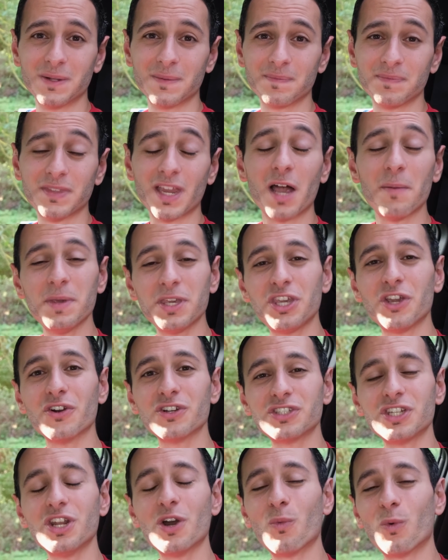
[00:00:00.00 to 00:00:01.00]
Now, I'd be
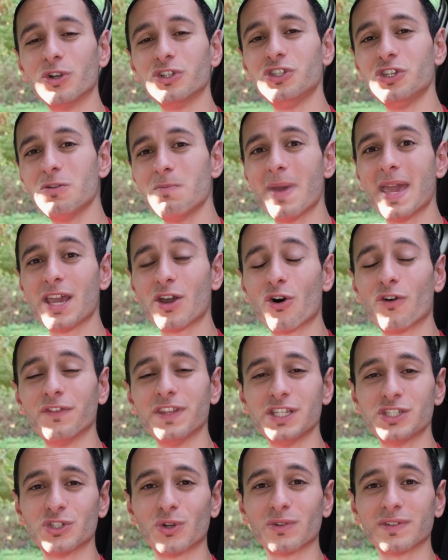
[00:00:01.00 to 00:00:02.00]
curious to know what you make of the
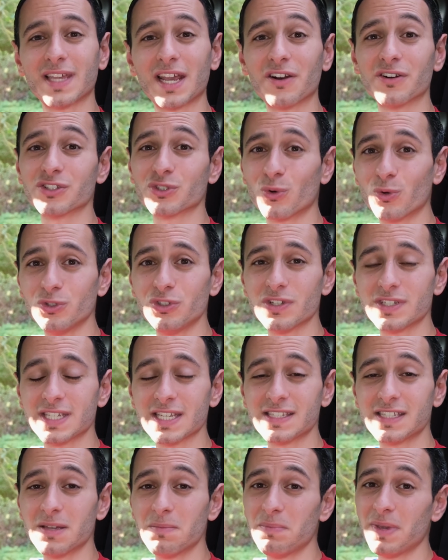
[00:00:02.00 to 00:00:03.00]
Solterra's audio
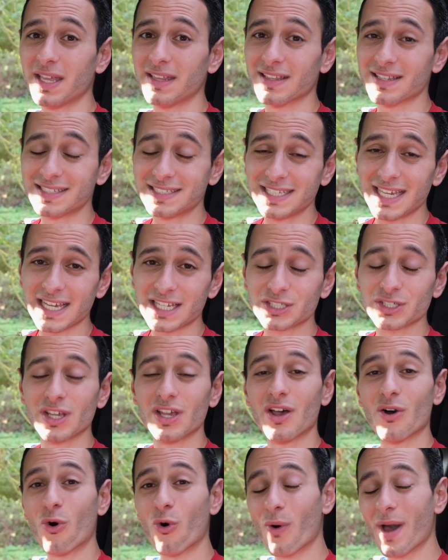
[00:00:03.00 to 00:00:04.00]
system, be it the 6
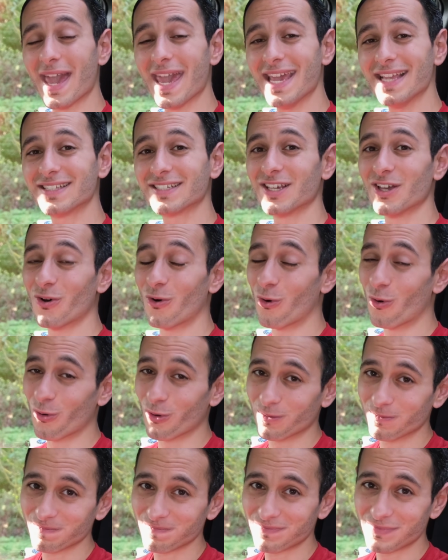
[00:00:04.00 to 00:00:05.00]
or 8
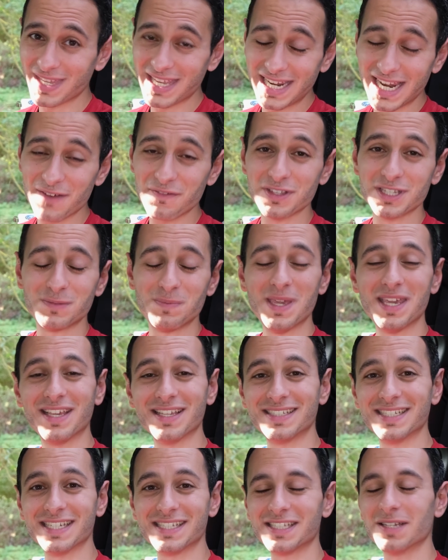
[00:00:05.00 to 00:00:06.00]
or 11 speaker
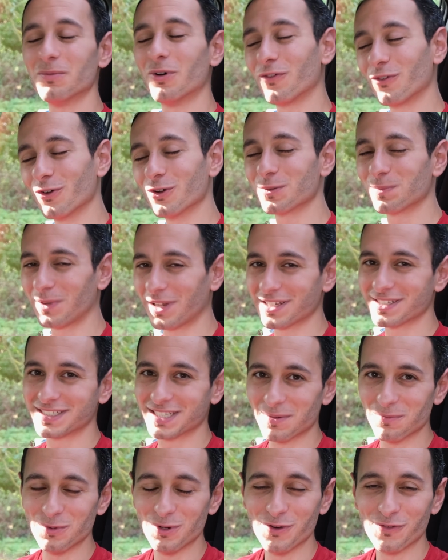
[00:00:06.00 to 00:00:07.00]
system, of course, plus
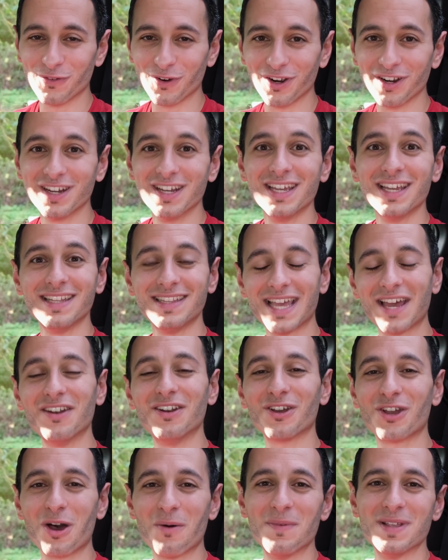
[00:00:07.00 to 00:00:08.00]
subwoofer, down in
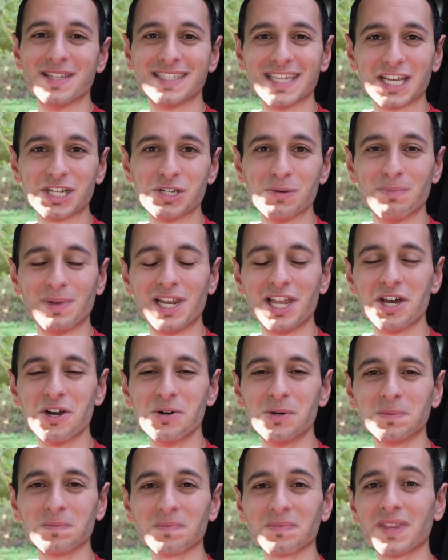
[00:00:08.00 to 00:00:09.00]
the comment section
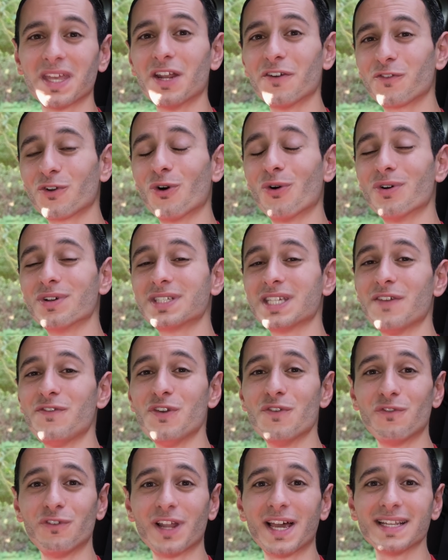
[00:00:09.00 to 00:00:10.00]
below. And of course, if
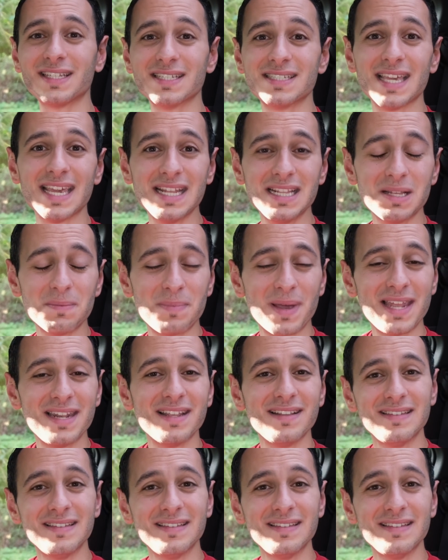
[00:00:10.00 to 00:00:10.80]
you've liked this independent